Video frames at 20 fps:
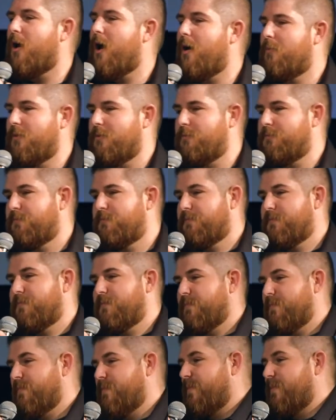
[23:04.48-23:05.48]
problem.
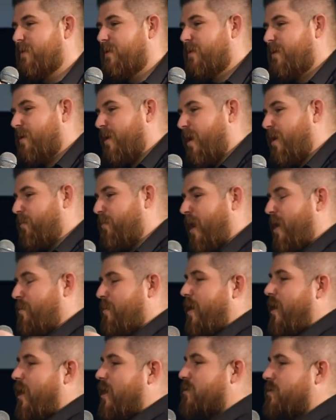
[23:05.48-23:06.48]
In my
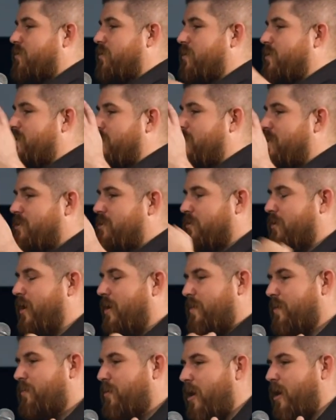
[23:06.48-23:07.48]
marriage, when there's an issue,
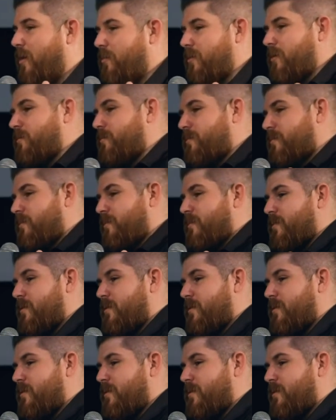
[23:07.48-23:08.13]
I'm the problem.